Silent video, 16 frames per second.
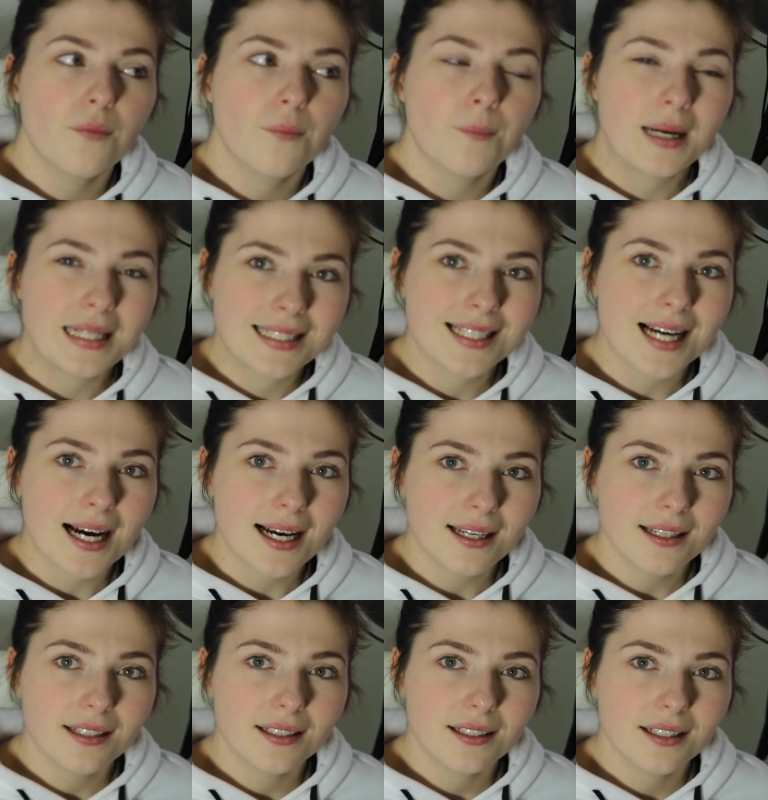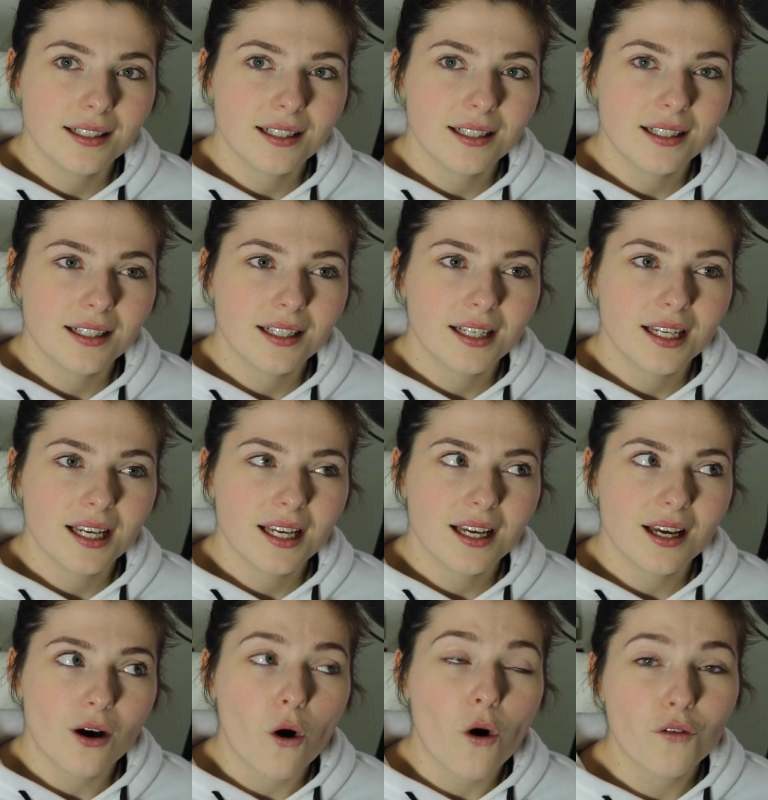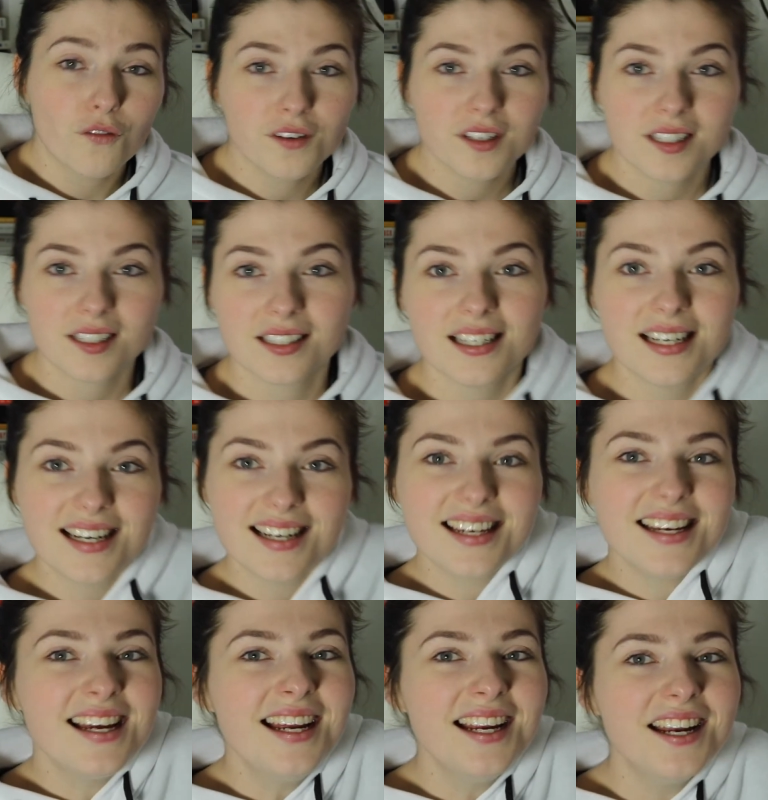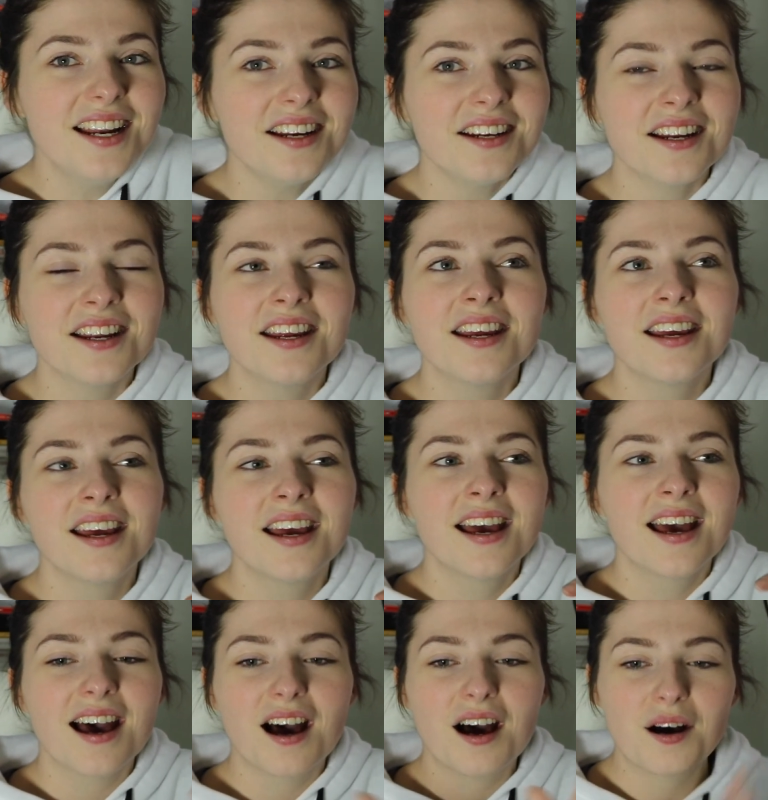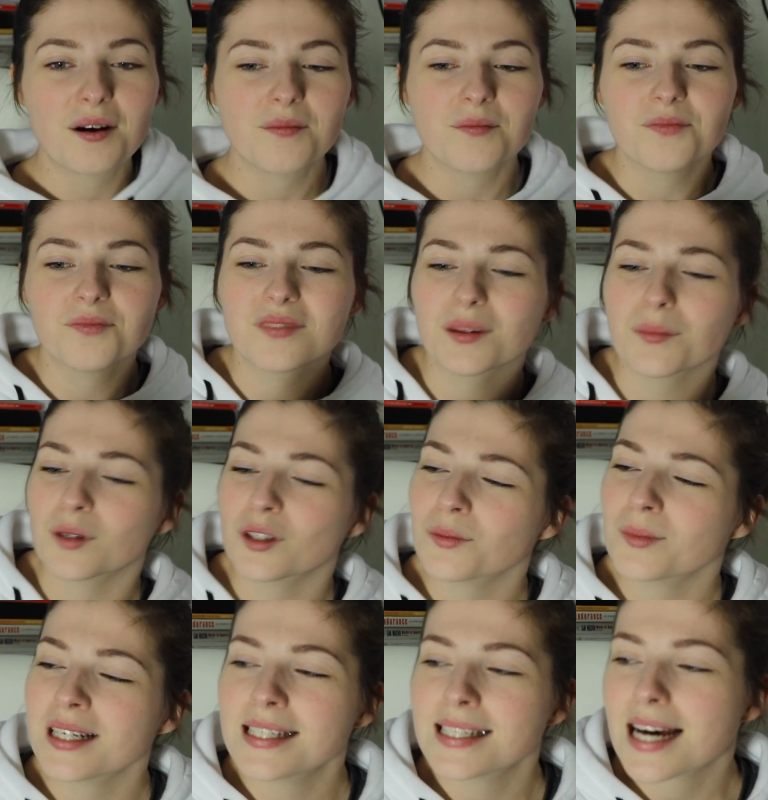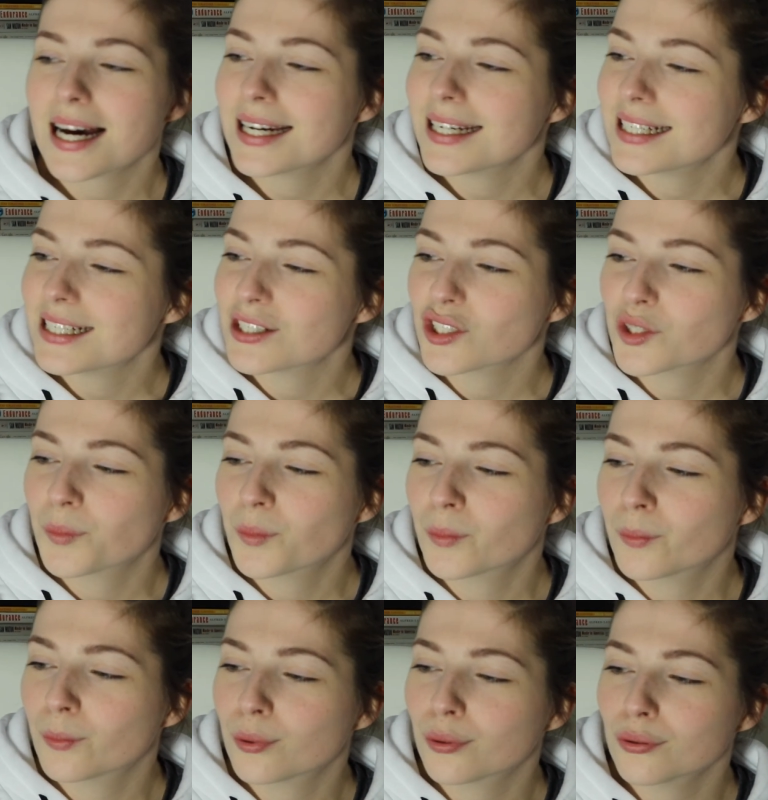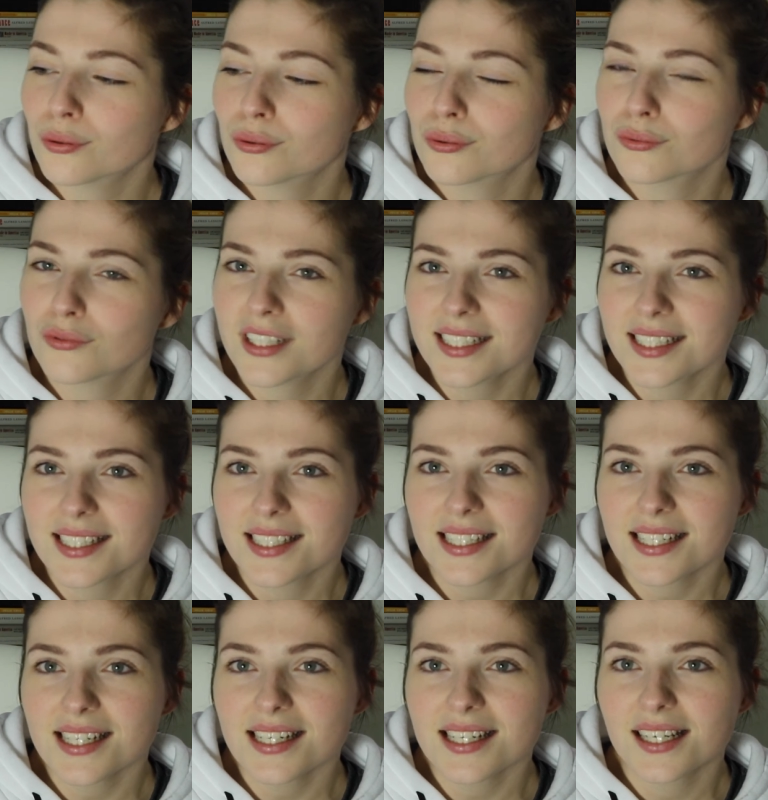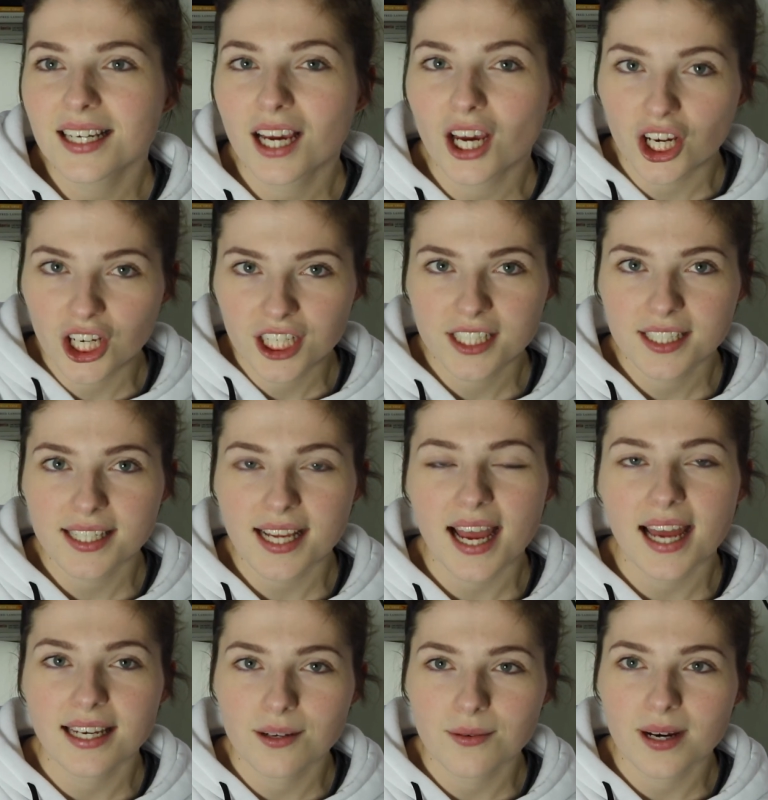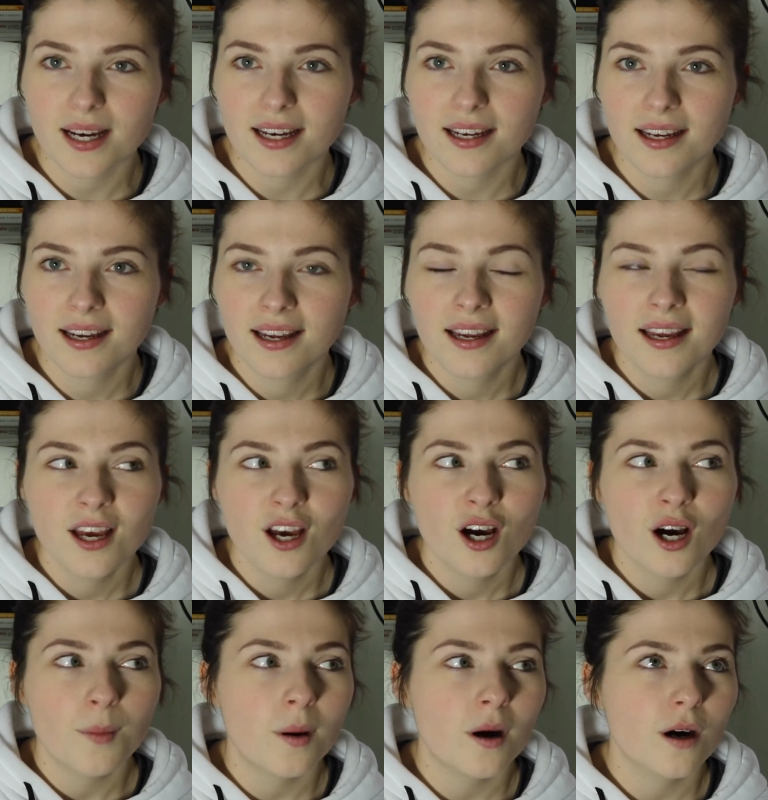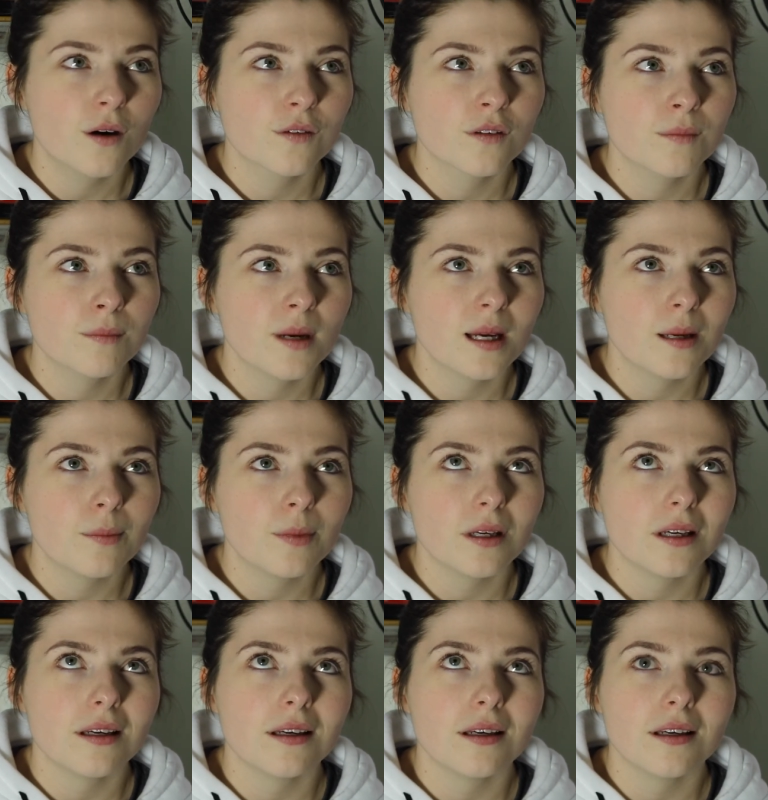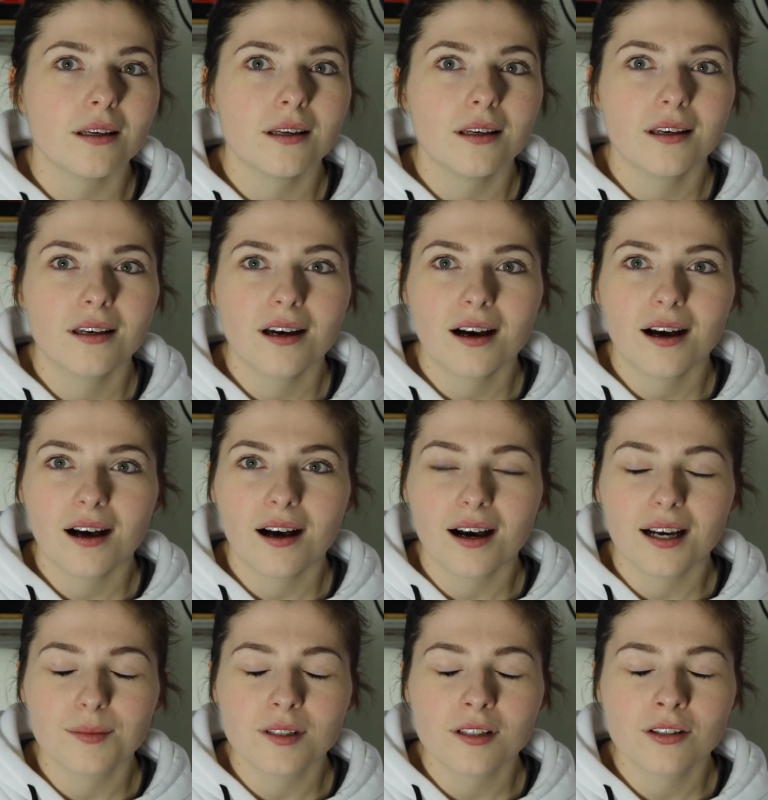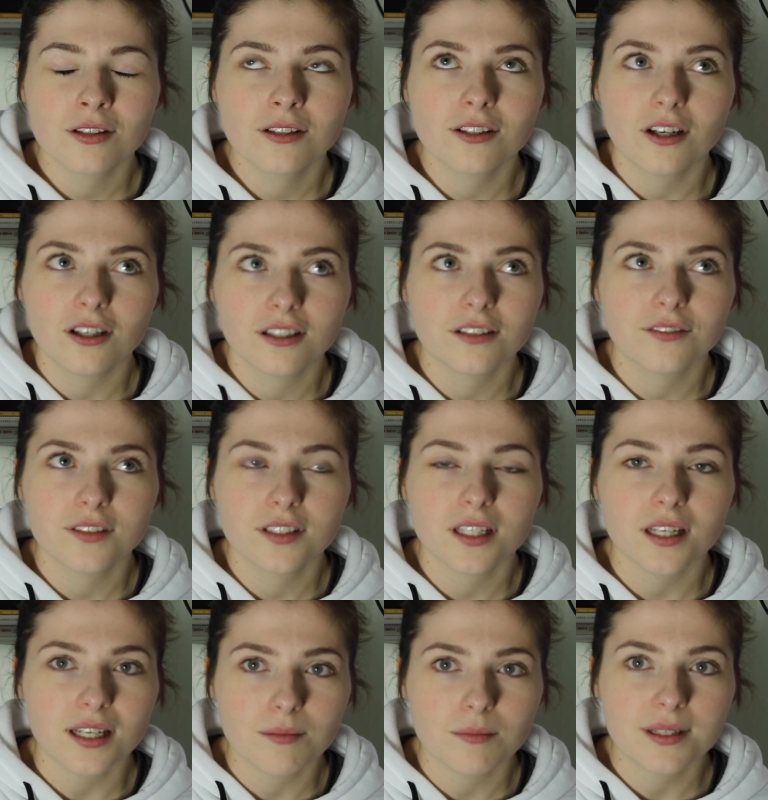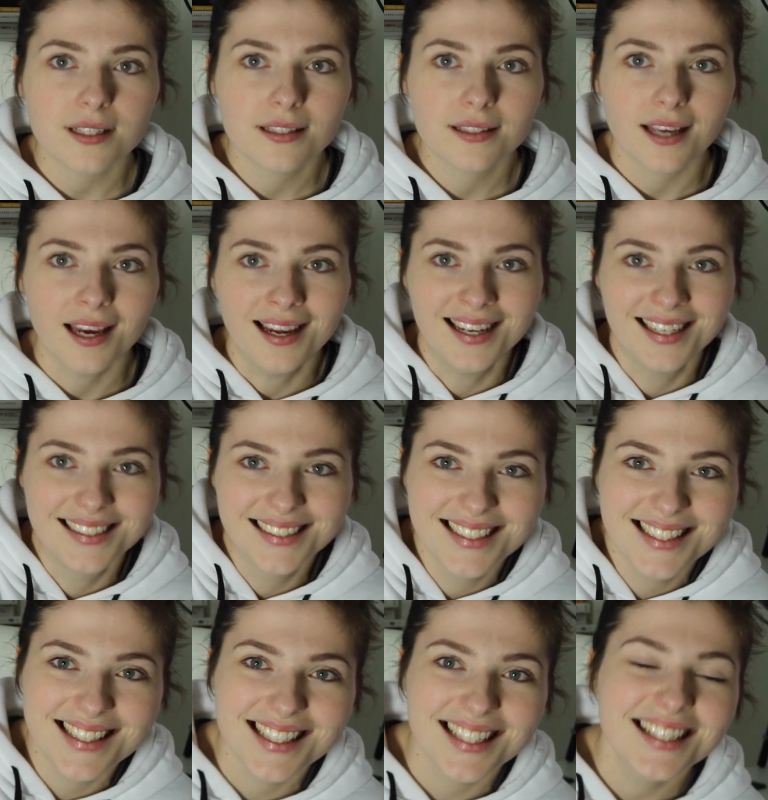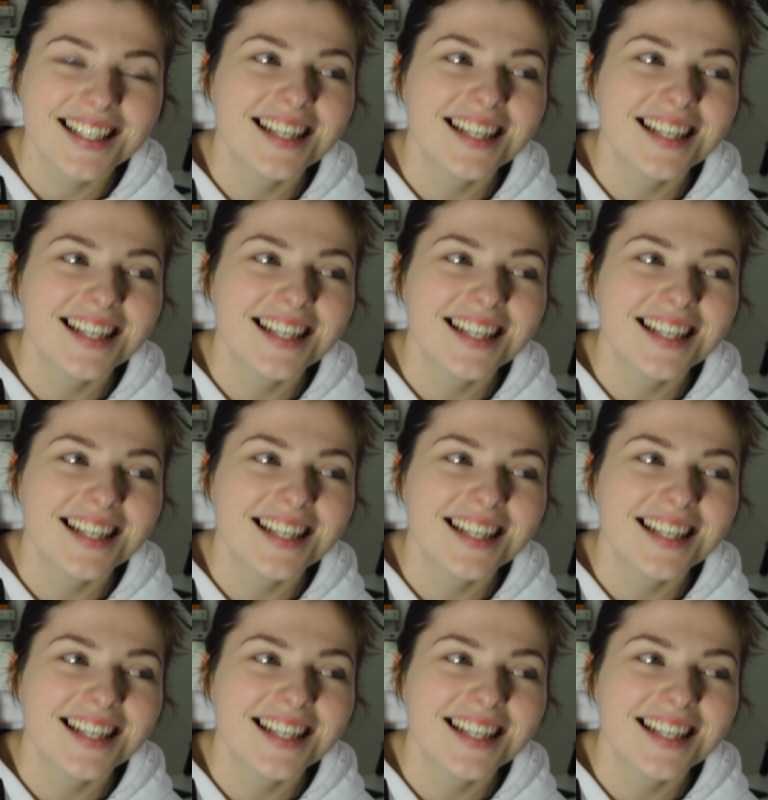my diet, obviously, because my diet is pretty good anyway, apart from maybe I'm a sucker for tea and biscuits.